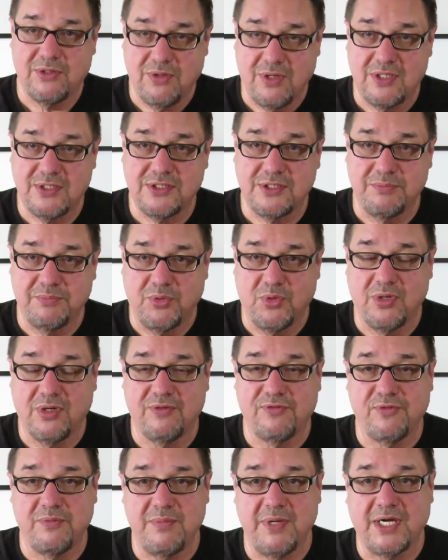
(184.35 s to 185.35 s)
across the
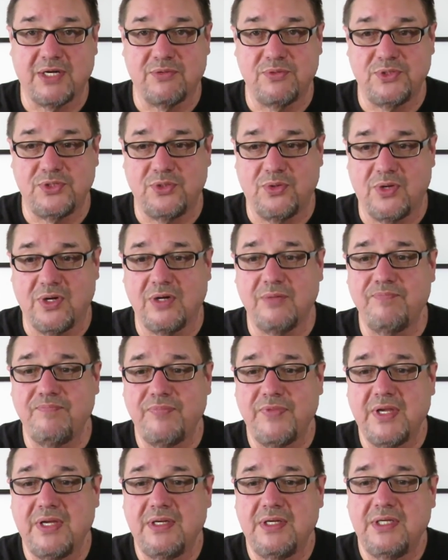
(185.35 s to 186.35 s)
border from
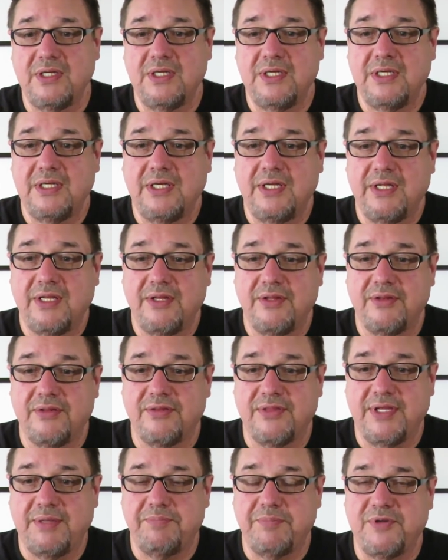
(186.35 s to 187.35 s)
Ecuador,
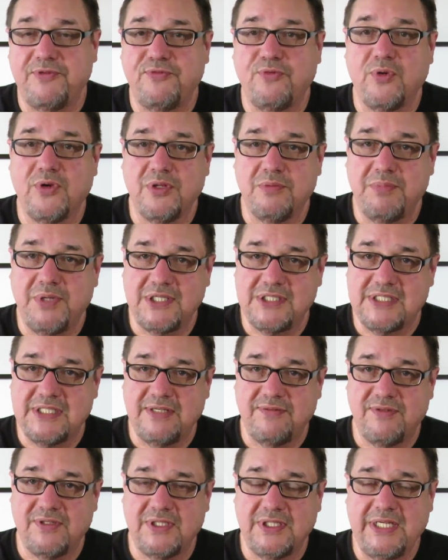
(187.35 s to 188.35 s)
that before the bus
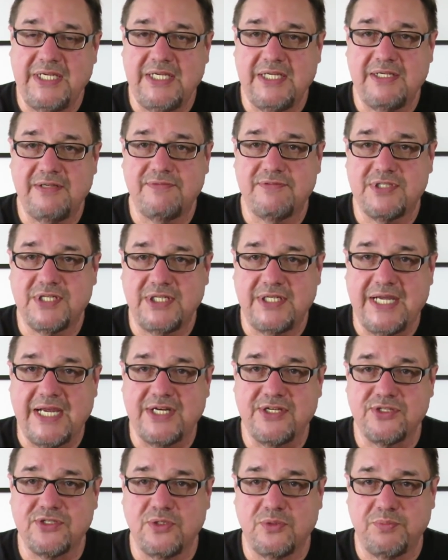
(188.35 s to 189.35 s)
even leaves, the
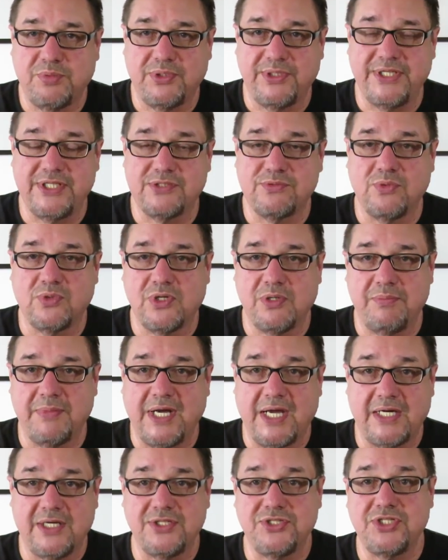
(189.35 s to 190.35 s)
national police will come
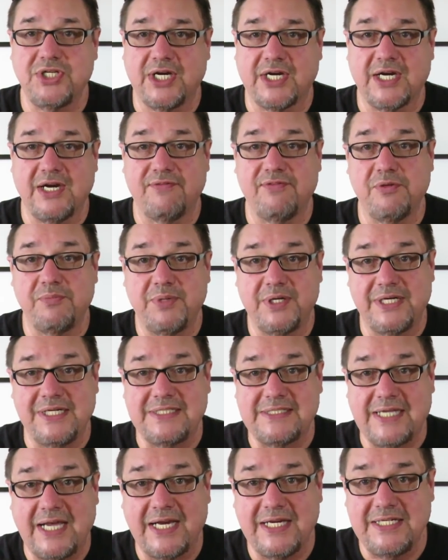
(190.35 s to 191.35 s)
on and check
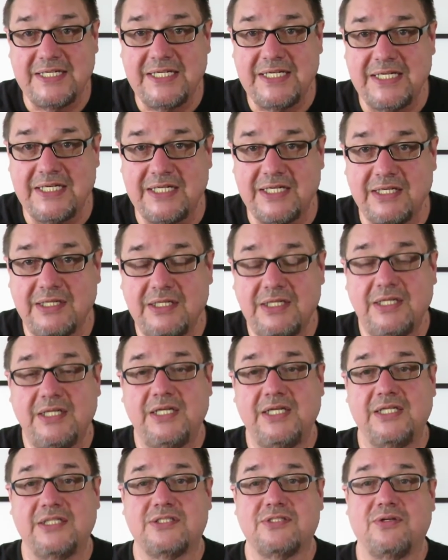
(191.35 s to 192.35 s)
everybody's I D.
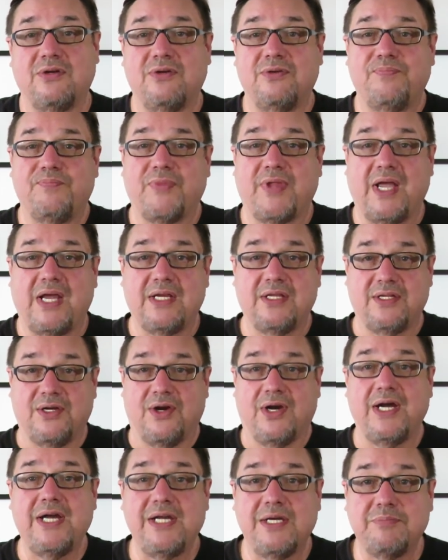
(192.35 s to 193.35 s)
And so
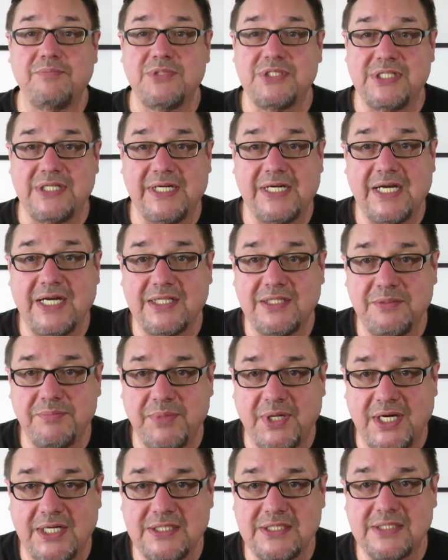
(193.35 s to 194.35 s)
there I am sitting on the
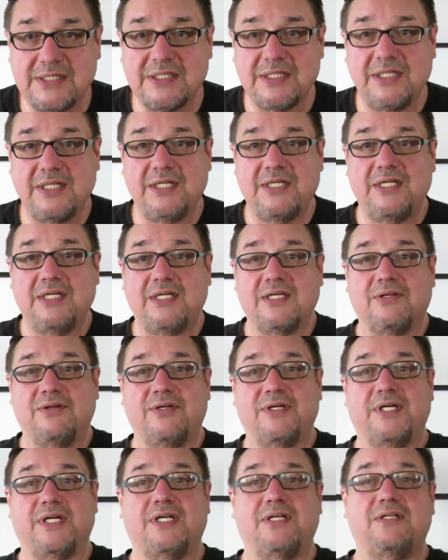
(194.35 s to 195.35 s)
bus
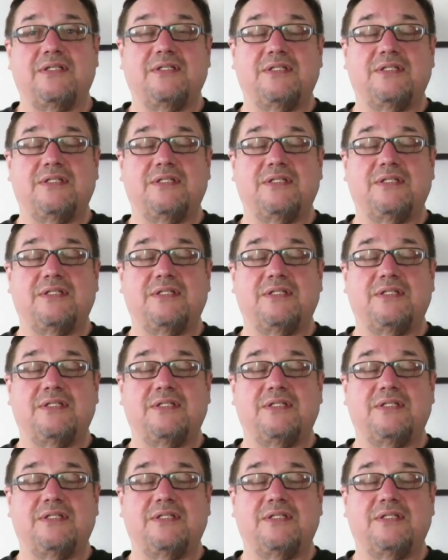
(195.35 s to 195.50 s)
going,